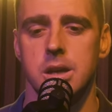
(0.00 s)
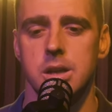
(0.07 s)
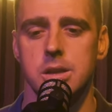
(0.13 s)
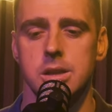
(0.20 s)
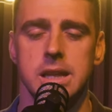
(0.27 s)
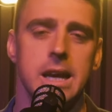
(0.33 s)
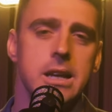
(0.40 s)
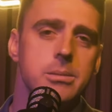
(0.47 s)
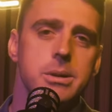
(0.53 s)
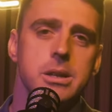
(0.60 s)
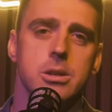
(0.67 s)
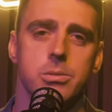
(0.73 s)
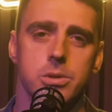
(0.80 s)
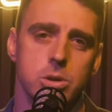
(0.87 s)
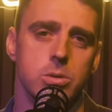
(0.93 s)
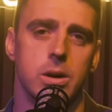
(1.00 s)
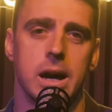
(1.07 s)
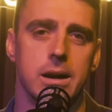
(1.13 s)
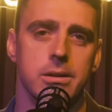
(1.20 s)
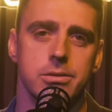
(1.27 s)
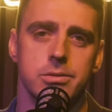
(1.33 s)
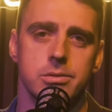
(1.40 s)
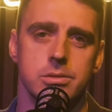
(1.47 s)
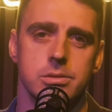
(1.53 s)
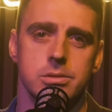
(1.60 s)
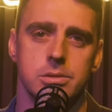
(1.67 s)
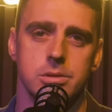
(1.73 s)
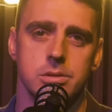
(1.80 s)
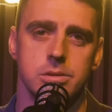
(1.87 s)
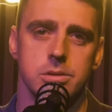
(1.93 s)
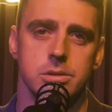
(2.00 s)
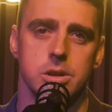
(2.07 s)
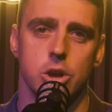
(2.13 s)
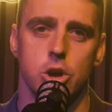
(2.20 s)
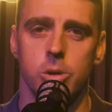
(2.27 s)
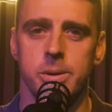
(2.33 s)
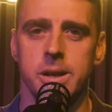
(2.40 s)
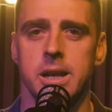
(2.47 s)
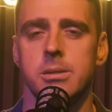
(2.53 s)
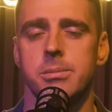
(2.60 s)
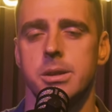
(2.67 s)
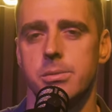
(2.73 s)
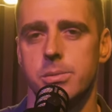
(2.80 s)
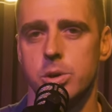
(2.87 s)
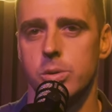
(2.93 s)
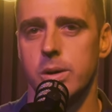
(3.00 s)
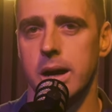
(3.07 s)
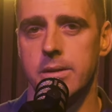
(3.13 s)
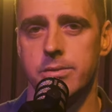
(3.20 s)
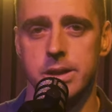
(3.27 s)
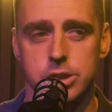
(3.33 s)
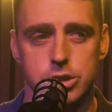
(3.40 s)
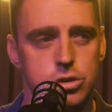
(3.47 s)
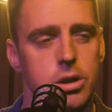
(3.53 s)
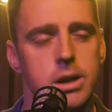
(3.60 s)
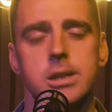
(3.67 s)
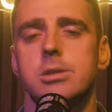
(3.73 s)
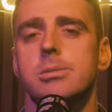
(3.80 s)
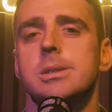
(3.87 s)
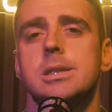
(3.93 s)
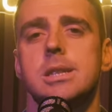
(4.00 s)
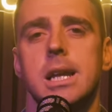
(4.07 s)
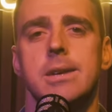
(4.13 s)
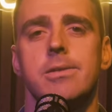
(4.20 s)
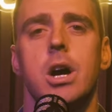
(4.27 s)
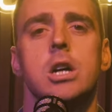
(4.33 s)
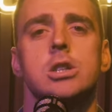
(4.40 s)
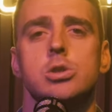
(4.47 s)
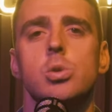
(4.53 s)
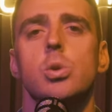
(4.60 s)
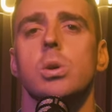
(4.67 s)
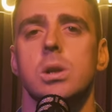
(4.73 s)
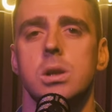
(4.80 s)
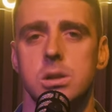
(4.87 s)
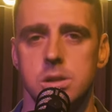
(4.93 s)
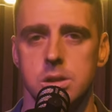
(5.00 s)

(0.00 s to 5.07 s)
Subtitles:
the enemy that we all have, the common enemy that we all have, is trying to enslave us all.